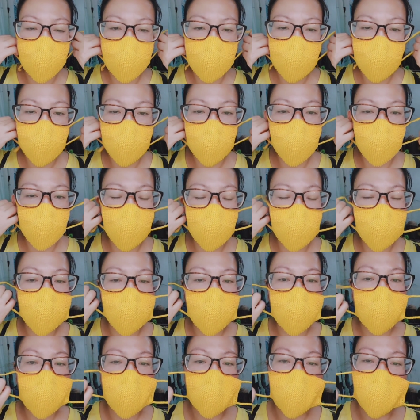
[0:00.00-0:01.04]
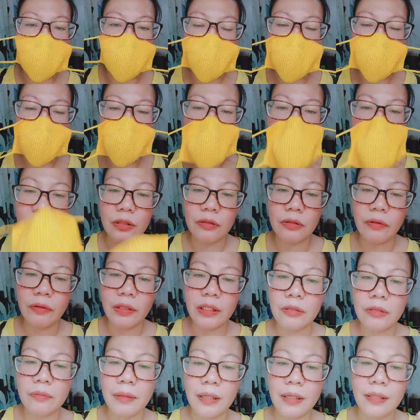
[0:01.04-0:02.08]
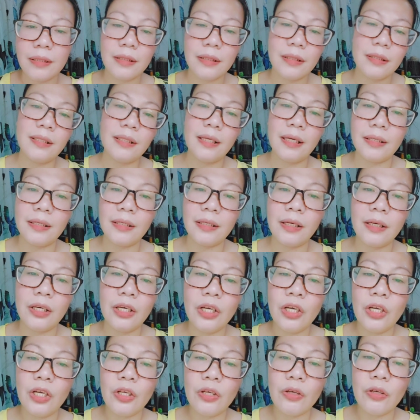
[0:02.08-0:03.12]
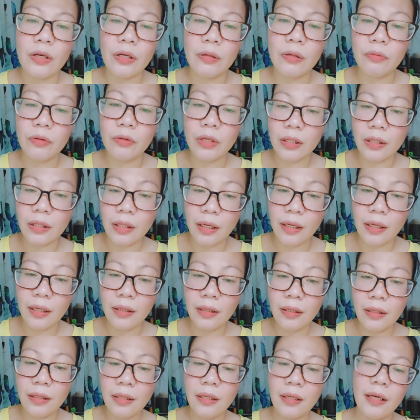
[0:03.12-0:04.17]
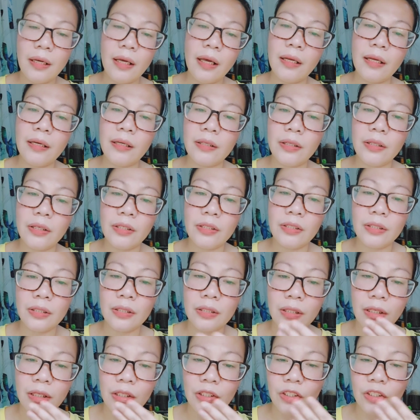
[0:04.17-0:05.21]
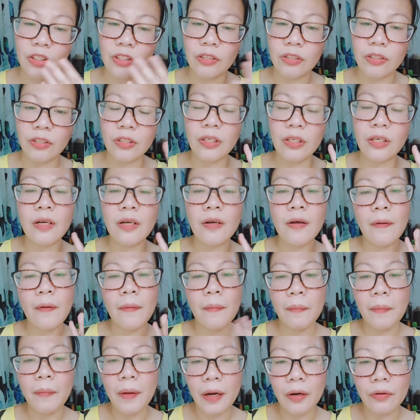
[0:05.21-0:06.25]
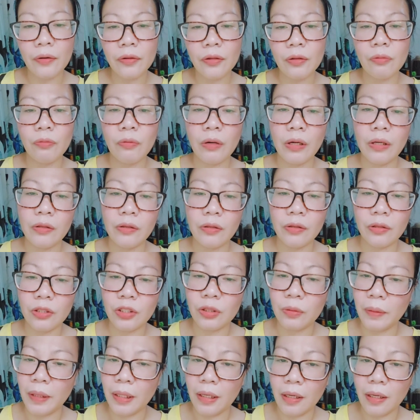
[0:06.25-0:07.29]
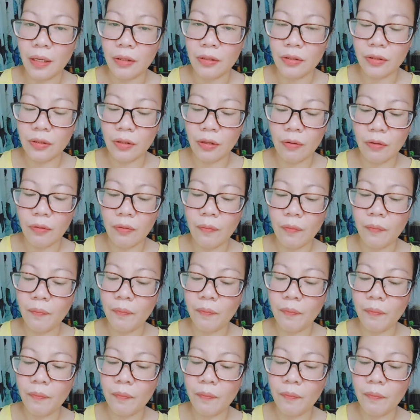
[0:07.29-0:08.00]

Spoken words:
So what I like about this face mask is that you can breathe in and it doesn't touch your mouth while you're speaking. So